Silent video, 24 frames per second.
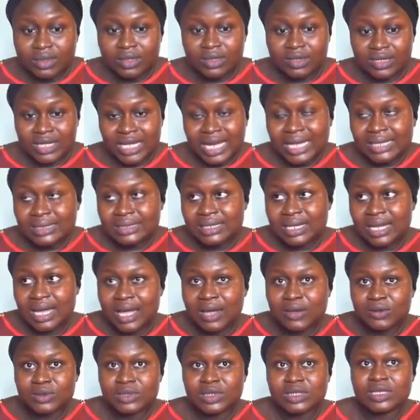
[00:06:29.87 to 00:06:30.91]
That
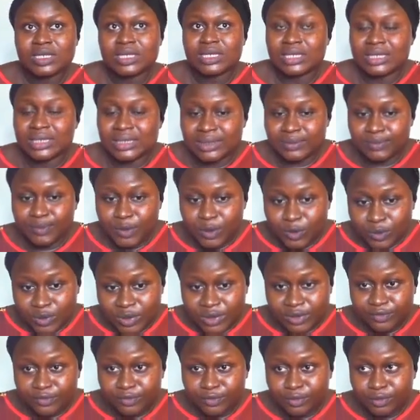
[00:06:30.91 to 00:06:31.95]
house is
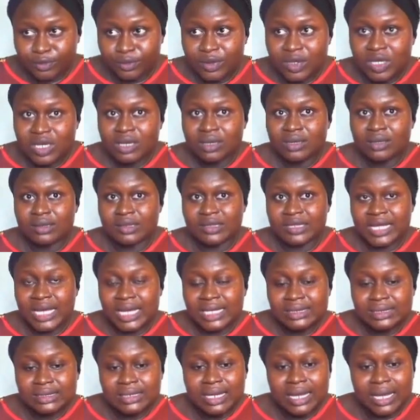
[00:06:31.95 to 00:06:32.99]
beautiful.
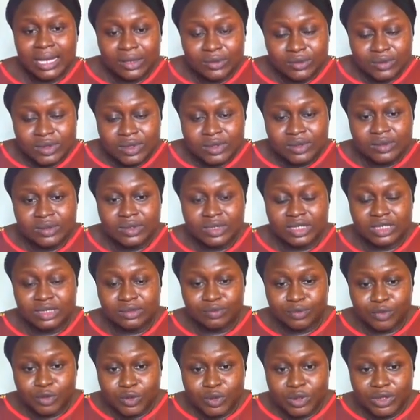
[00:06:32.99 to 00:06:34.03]
That house is
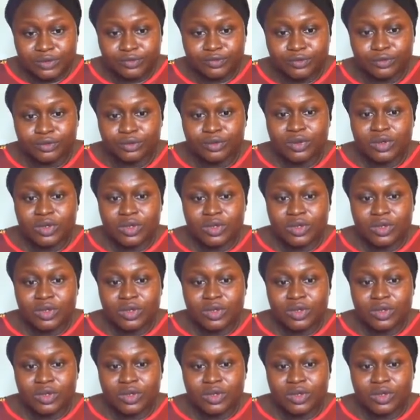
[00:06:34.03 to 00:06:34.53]
beautiful.